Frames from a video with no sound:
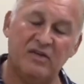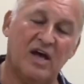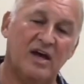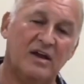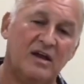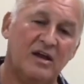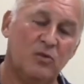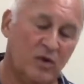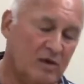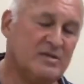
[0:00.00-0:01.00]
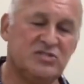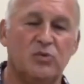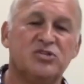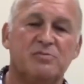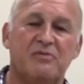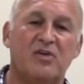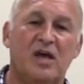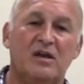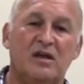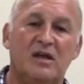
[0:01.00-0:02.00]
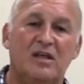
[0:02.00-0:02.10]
God, we're going to miss the worship of God.